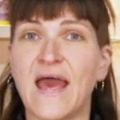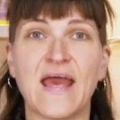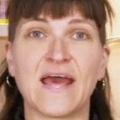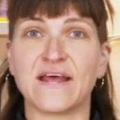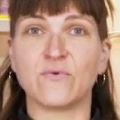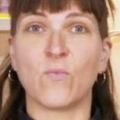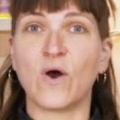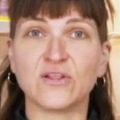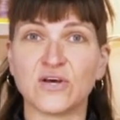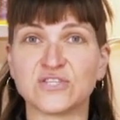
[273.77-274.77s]
and
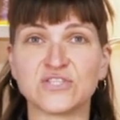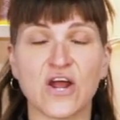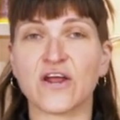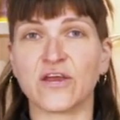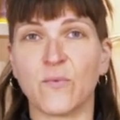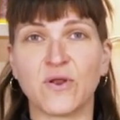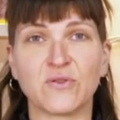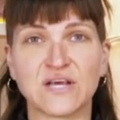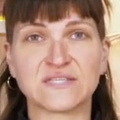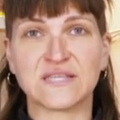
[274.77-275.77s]
one looks dark and
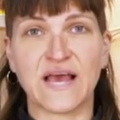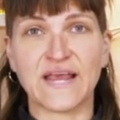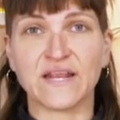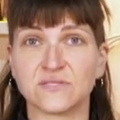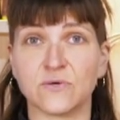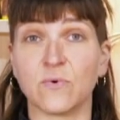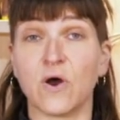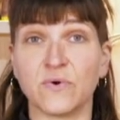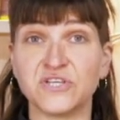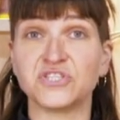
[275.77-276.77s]
one looks light. So
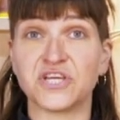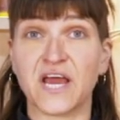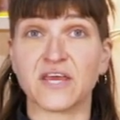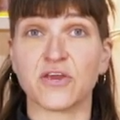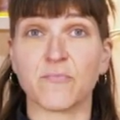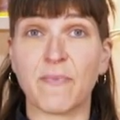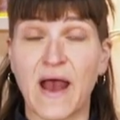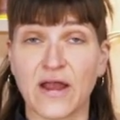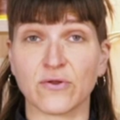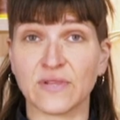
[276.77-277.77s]
always check your
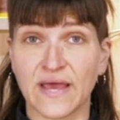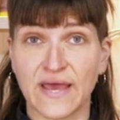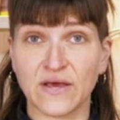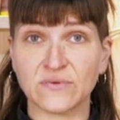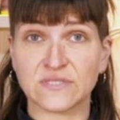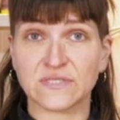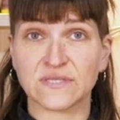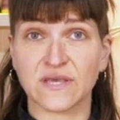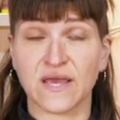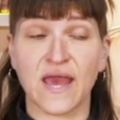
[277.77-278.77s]
pattern
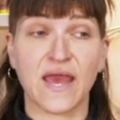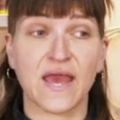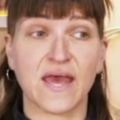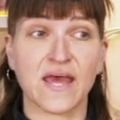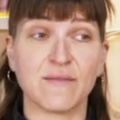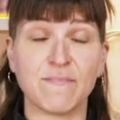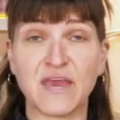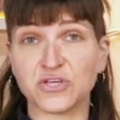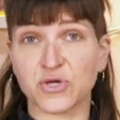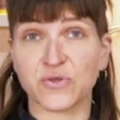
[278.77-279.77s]
layouts and
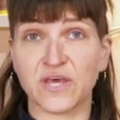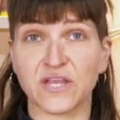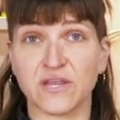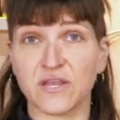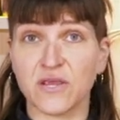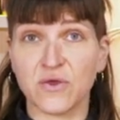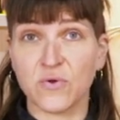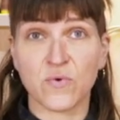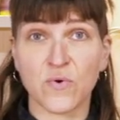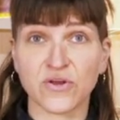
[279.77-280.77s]
make sure that
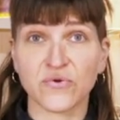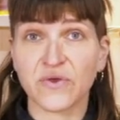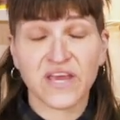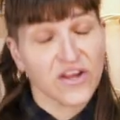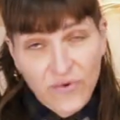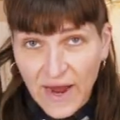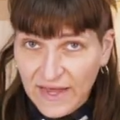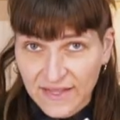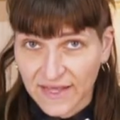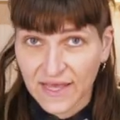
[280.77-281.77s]
you are doing it
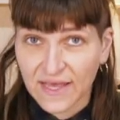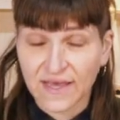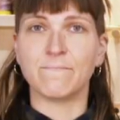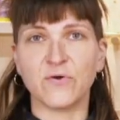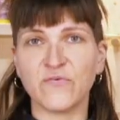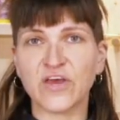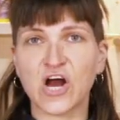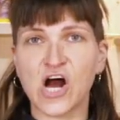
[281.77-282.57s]
correctly. Moving